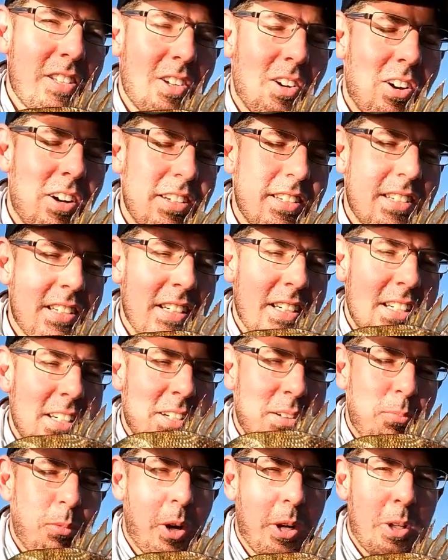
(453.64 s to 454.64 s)
size,
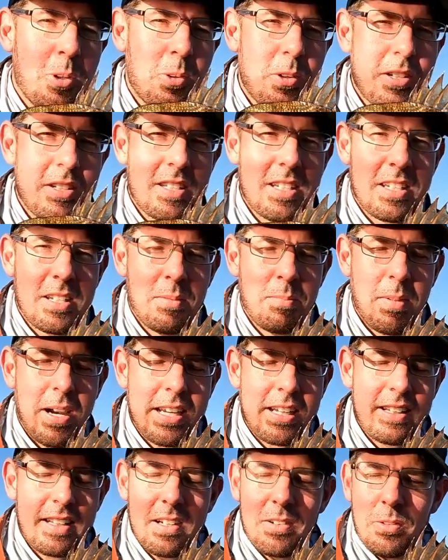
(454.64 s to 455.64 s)
my goodness, it can
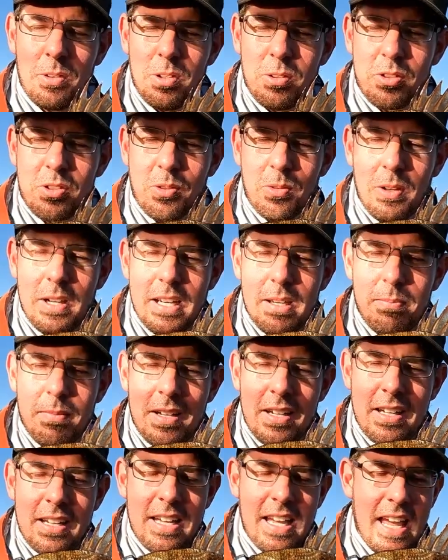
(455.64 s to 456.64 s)
make that real scream,
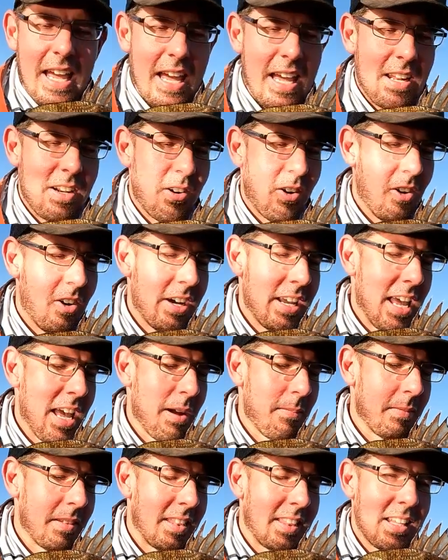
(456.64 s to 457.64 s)
and I
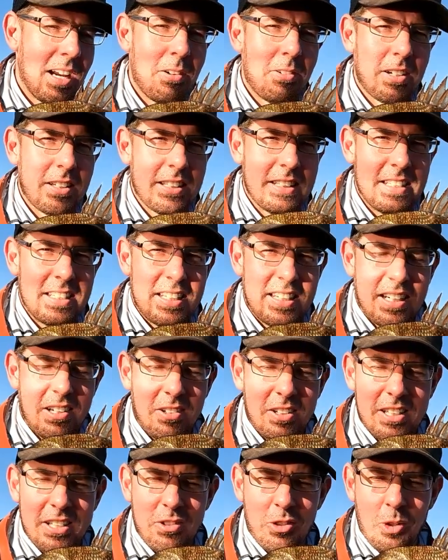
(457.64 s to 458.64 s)
am thoroughly
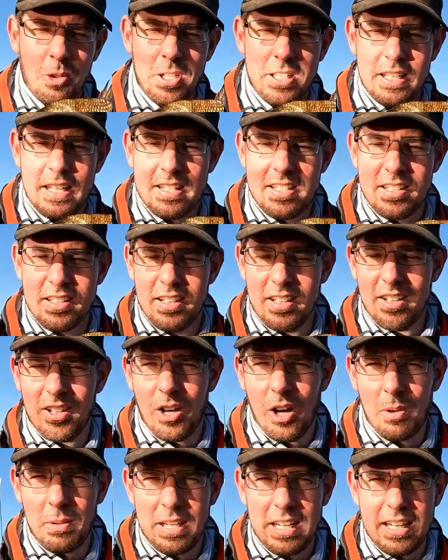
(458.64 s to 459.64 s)
enjoying this.
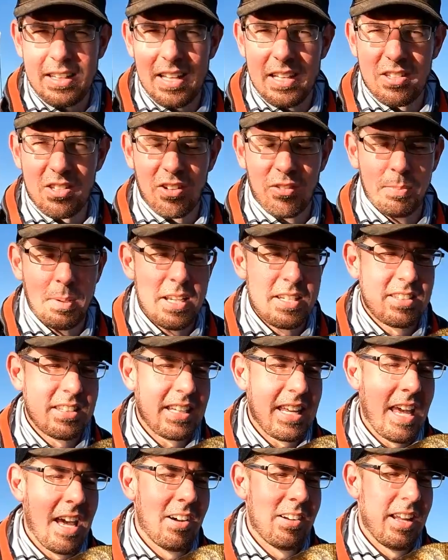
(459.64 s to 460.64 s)
I'm going to get that soft
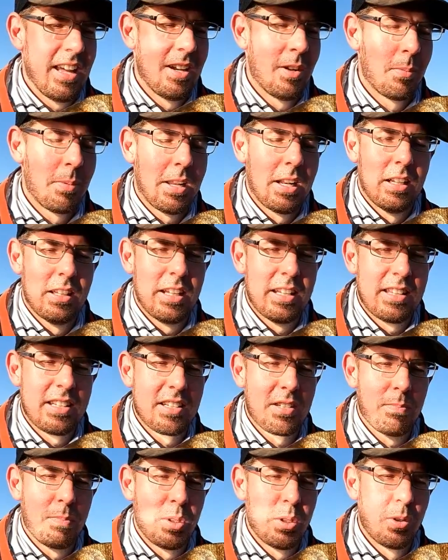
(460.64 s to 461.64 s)
plastic out and I'm going to let
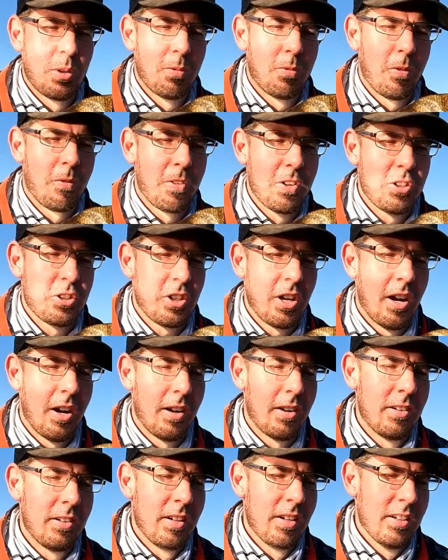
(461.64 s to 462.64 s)
this beautiful fish
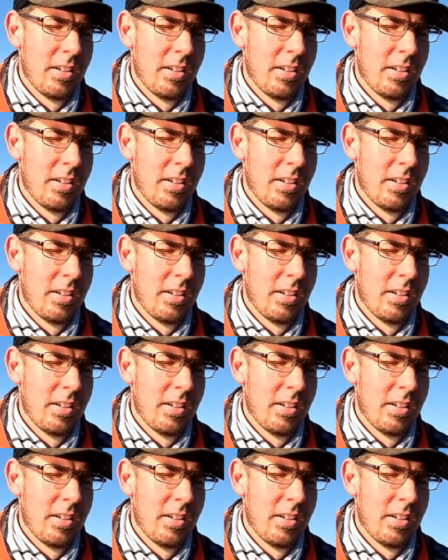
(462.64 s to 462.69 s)
go.